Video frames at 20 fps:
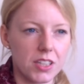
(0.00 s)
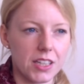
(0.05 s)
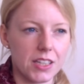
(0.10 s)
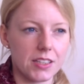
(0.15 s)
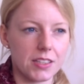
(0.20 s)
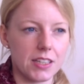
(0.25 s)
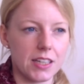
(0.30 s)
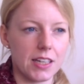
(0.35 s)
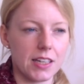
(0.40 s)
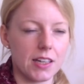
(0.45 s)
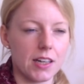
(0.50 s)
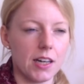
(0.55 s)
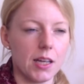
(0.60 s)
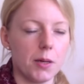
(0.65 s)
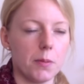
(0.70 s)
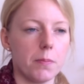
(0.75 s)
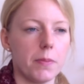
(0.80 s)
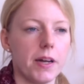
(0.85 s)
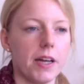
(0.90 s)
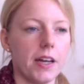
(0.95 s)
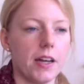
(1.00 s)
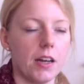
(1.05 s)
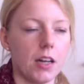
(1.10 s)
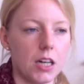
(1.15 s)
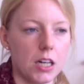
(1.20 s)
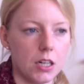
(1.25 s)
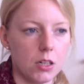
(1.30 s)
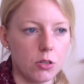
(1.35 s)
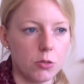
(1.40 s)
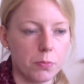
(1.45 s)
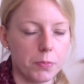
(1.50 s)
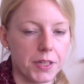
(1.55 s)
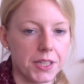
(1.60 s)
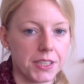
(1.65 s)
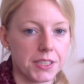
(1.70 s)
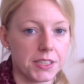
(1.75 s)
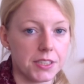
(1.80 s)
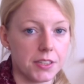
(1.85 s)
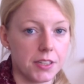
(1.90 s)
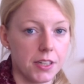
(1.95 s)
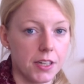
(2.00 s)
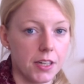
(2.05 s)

exactly by now, but